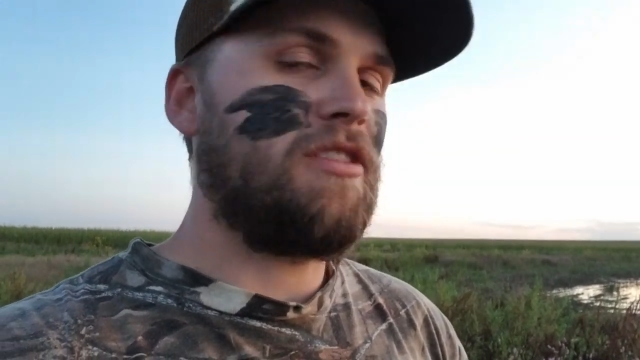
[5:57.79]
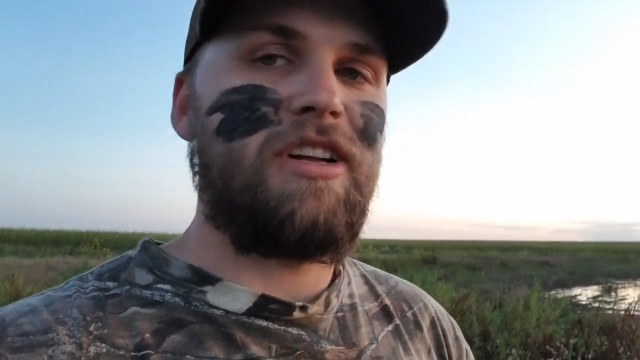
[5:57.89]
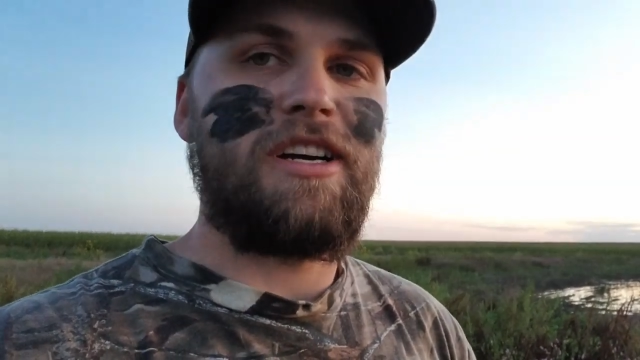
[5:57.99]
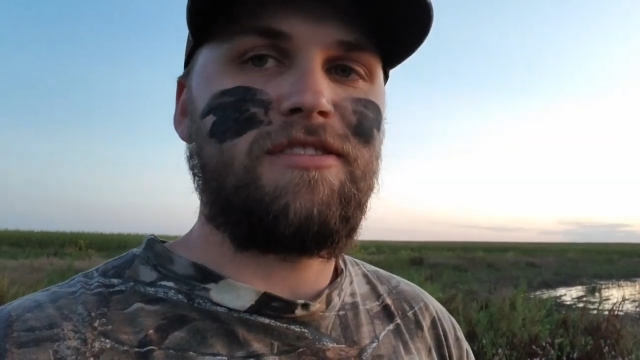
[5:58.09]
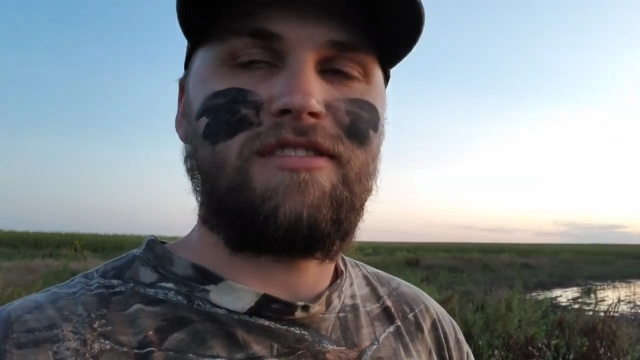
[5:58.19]

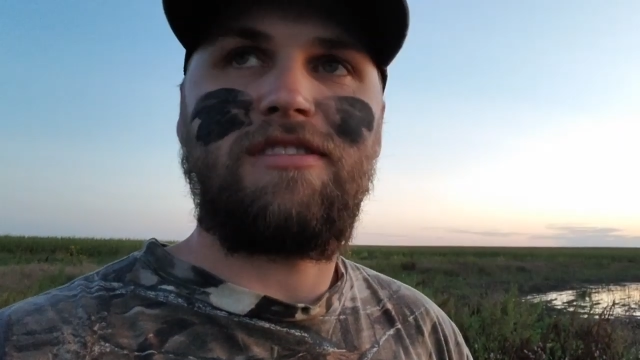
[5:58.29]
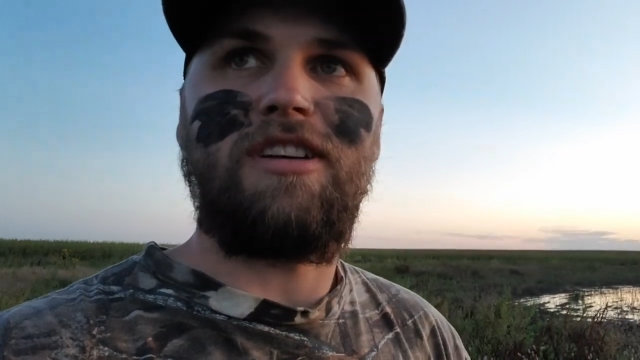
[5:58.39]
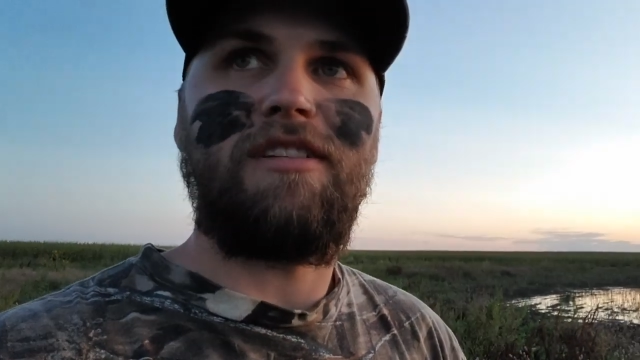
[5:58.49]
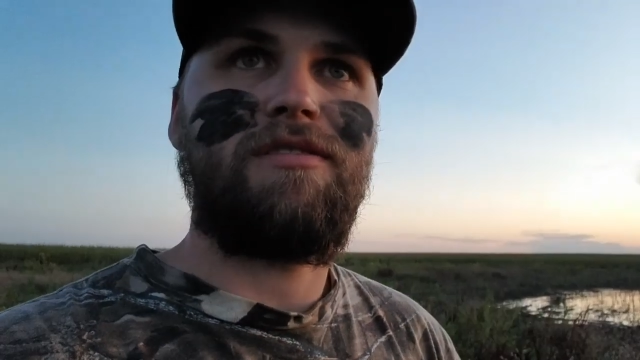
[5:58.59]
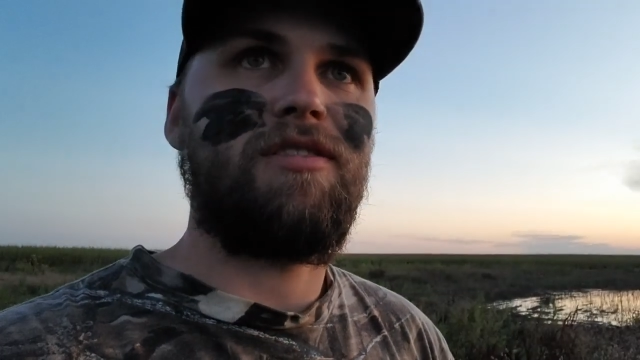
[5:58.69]
clouds and
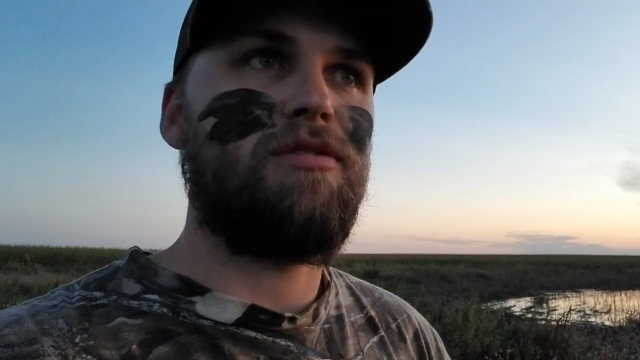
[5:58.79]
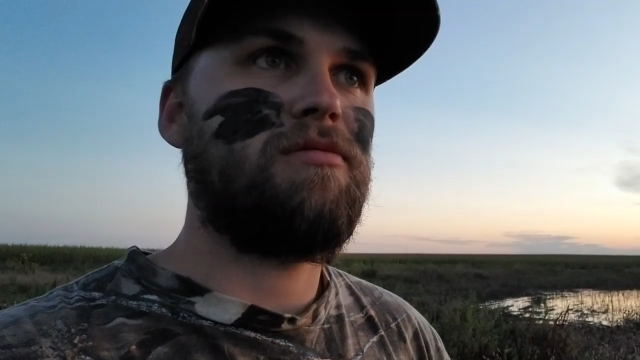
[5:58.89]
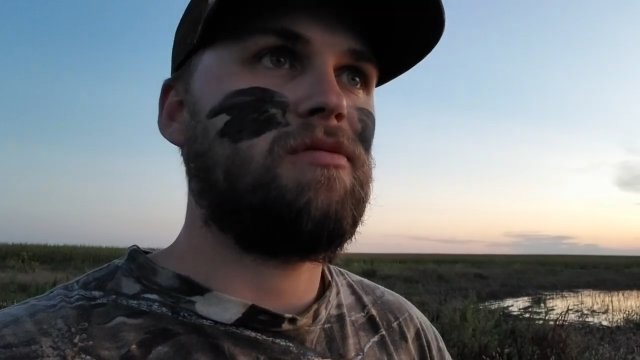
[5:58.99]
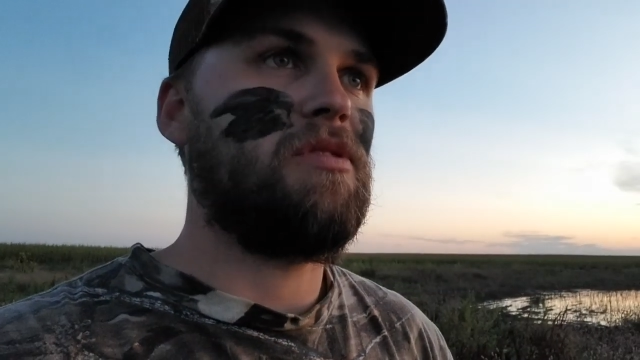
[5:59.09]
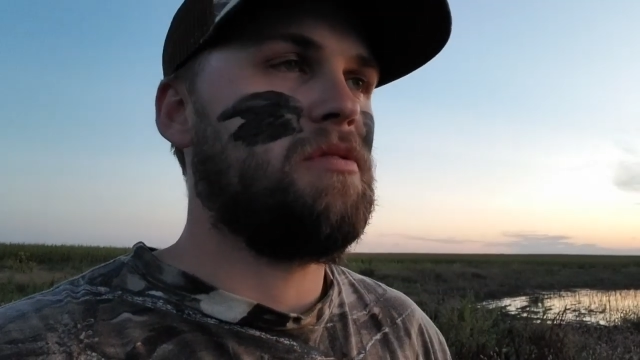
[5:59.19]
stuff so
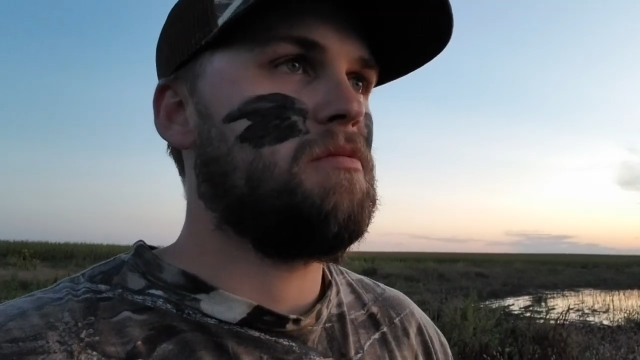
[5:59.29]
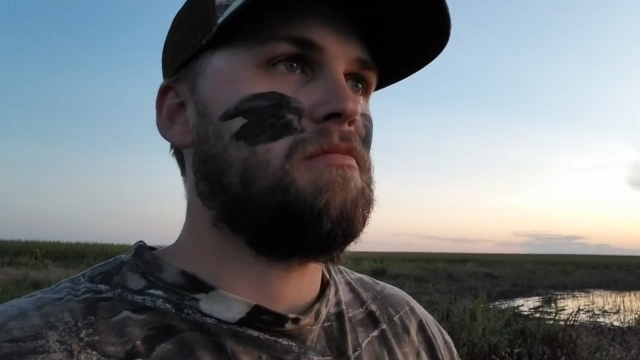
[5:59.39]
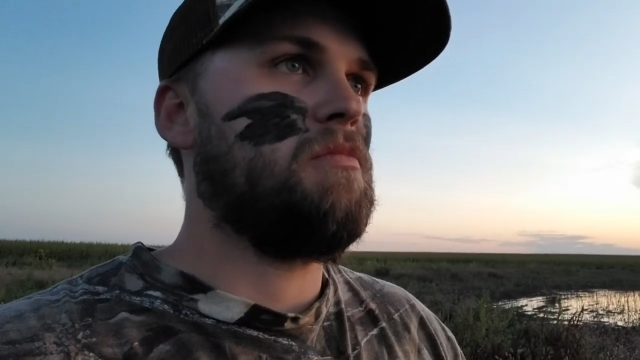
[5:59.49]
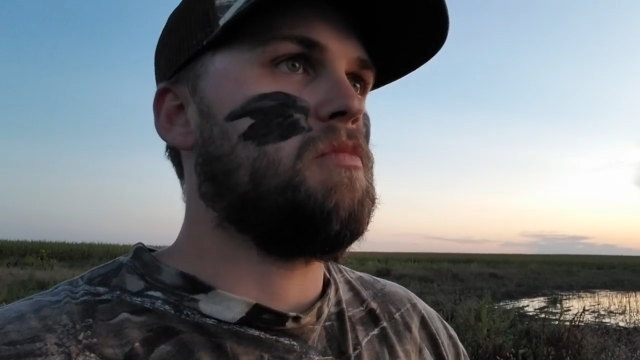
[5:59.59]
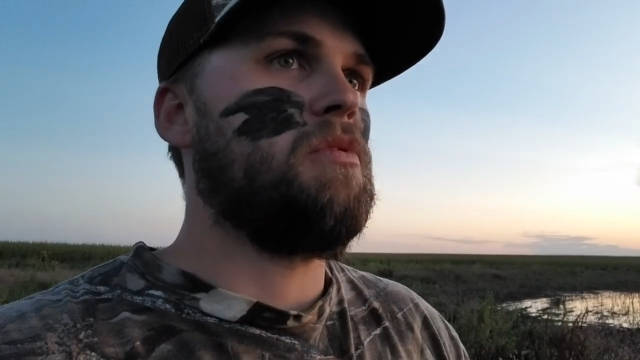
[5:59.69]

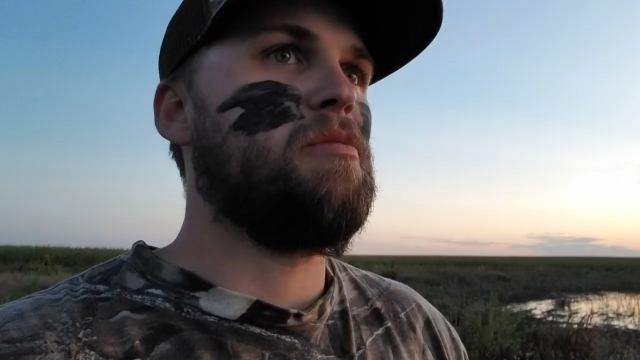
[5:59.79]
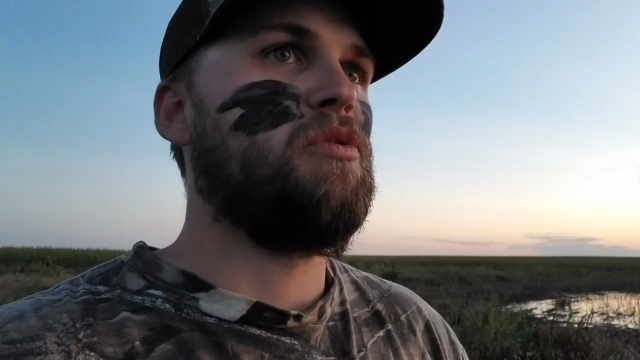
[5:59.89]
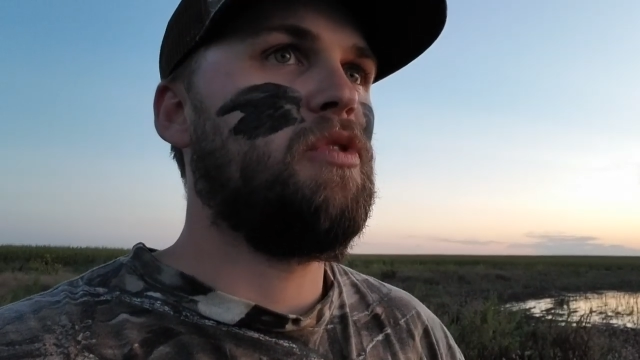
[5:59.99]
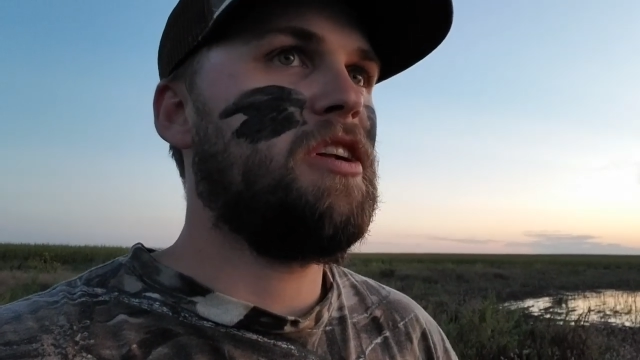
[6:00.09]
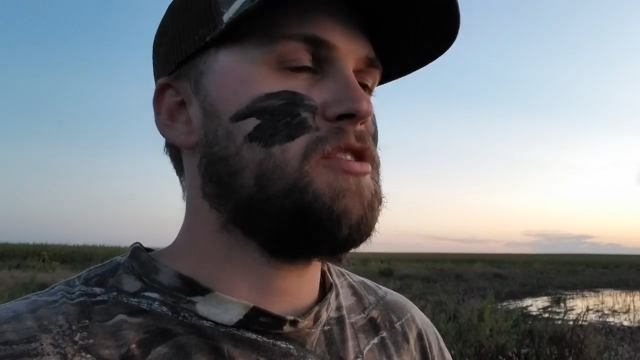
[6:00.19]
i
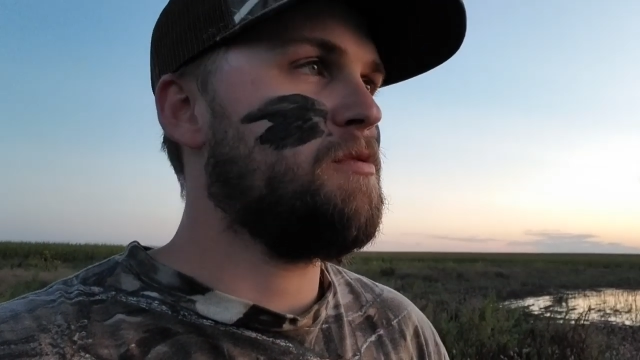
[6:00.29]
mean what else